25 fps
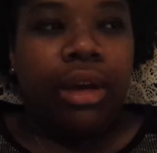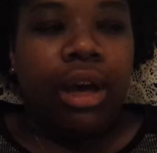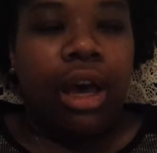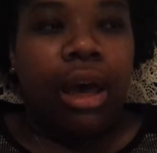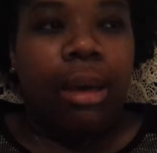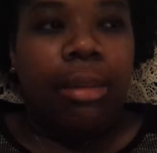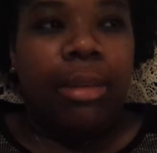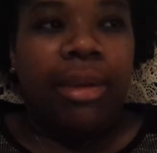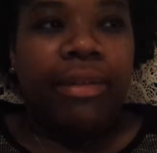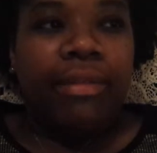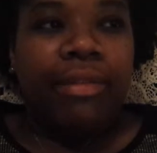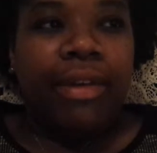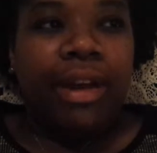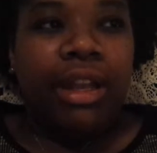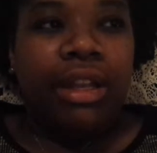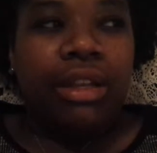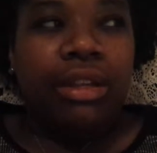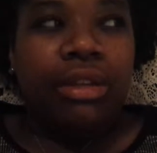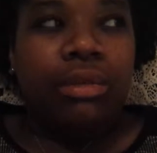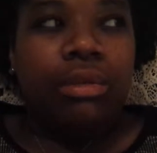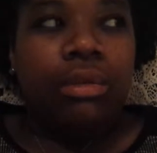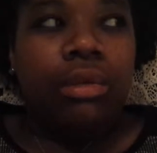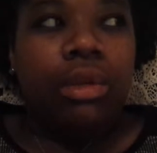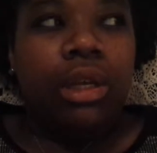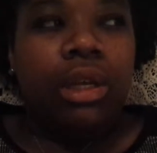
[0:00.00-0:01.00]
And if I
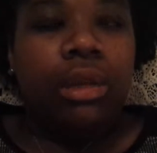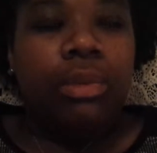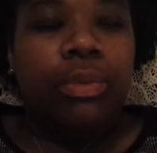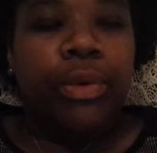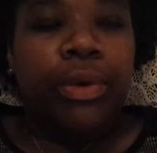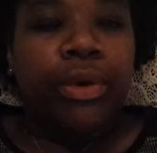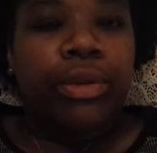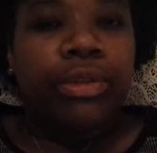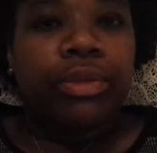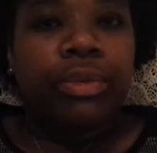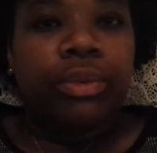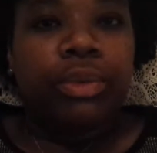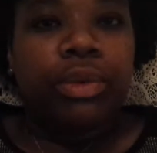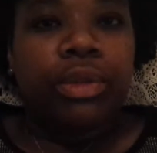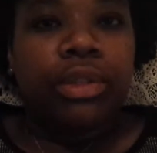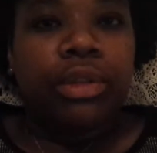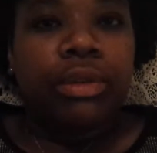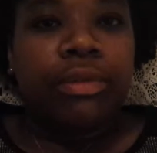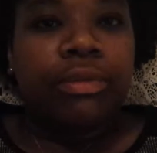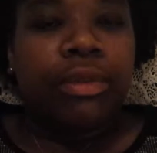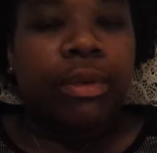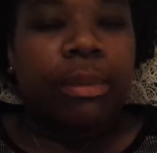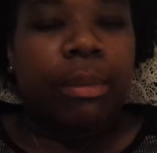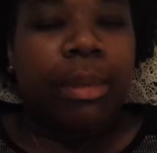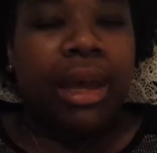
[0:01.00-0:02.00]
do need words of
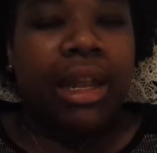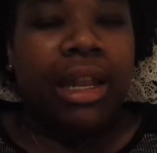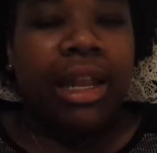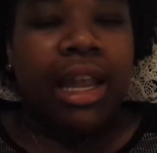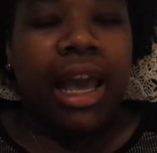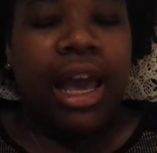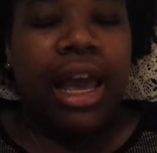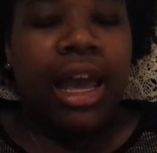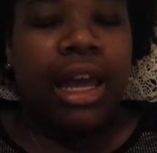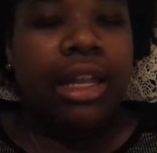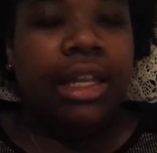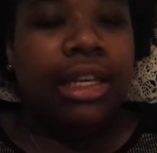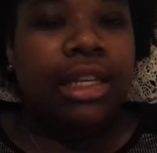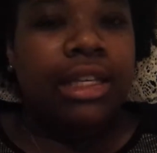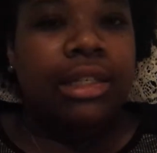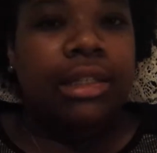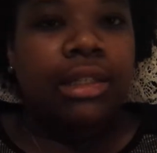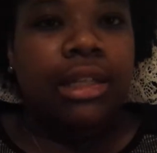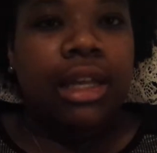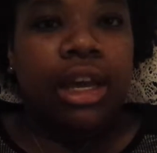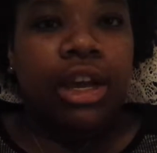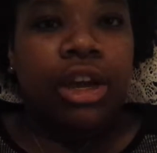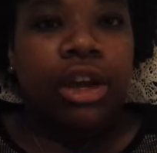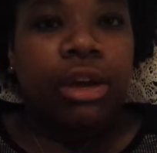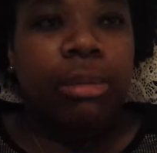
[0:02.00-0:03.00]
wisdom from my dad,
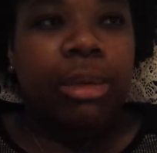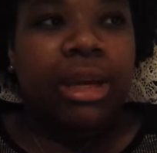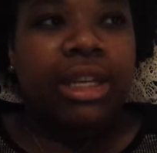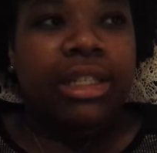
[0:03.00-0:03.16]
he's there.